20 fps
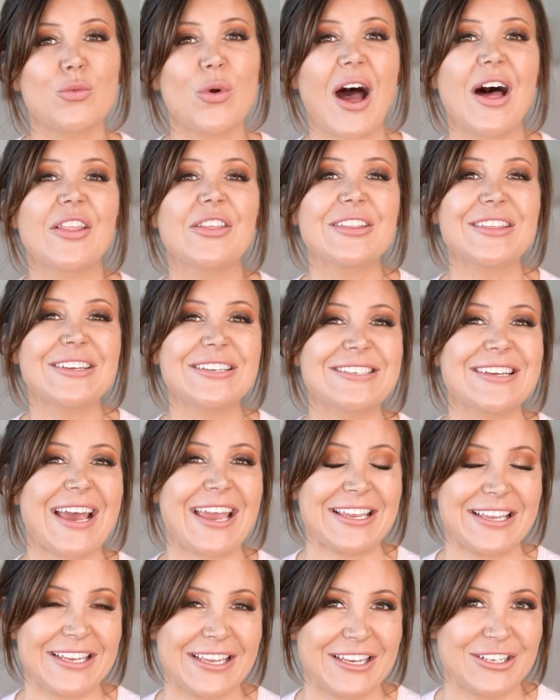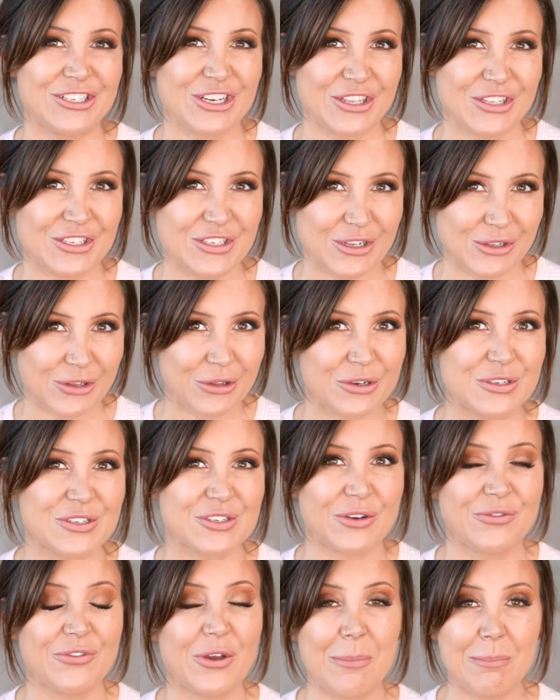Rather than taking each other's clothes
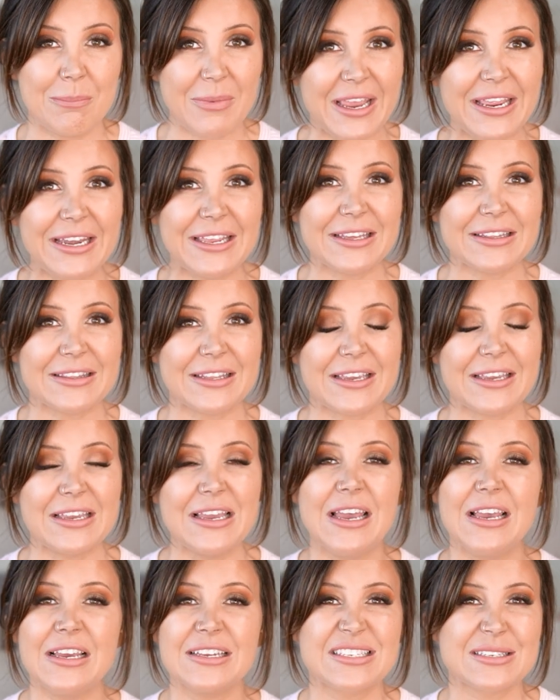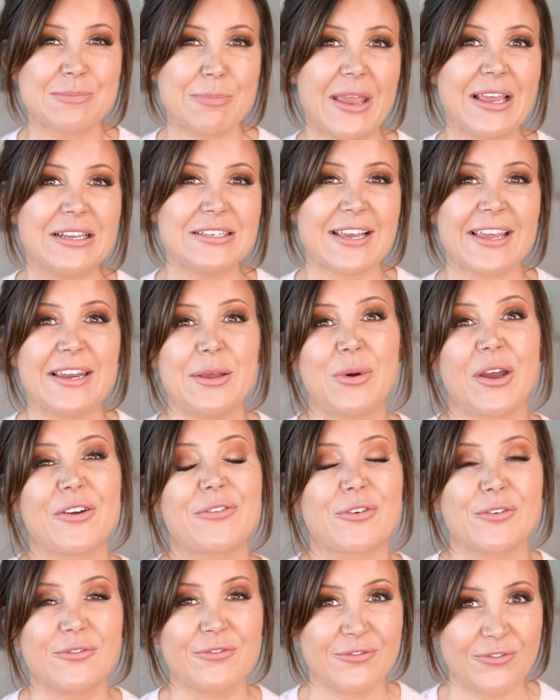off immediately, spend anywhere
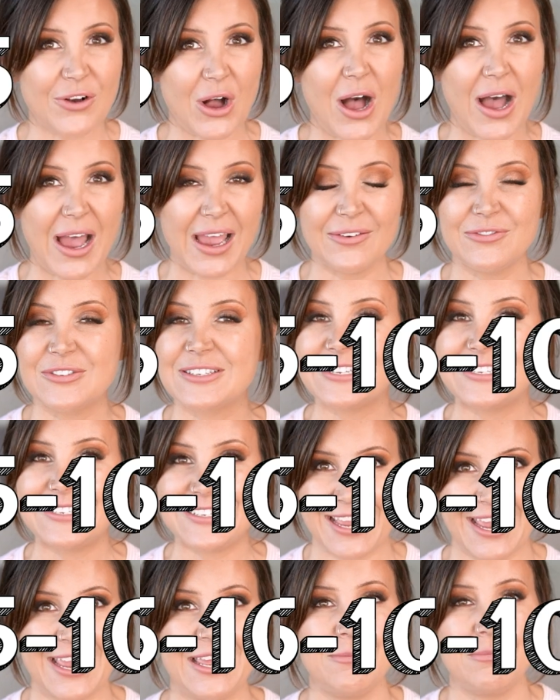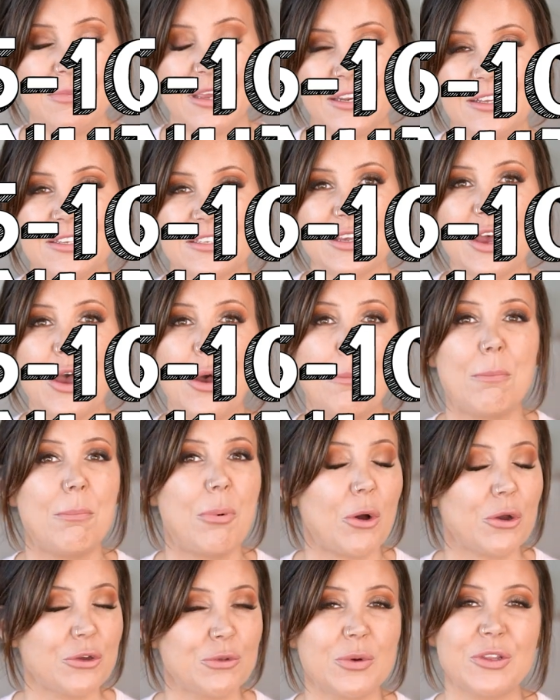from 5 to 10 minutes,
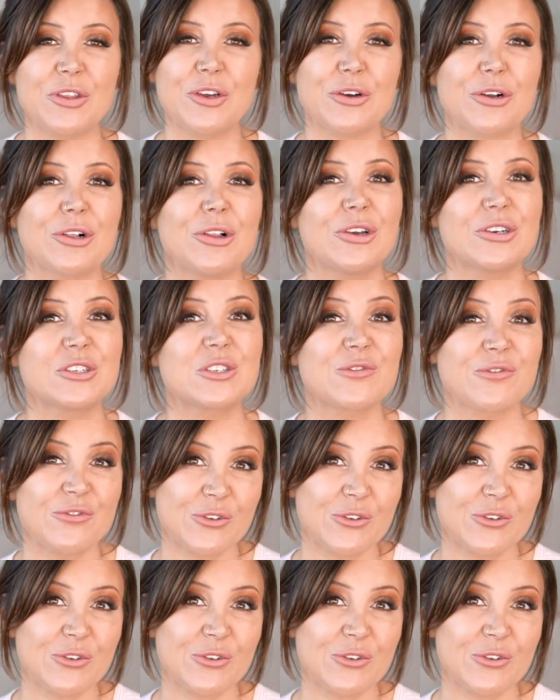both with your clothes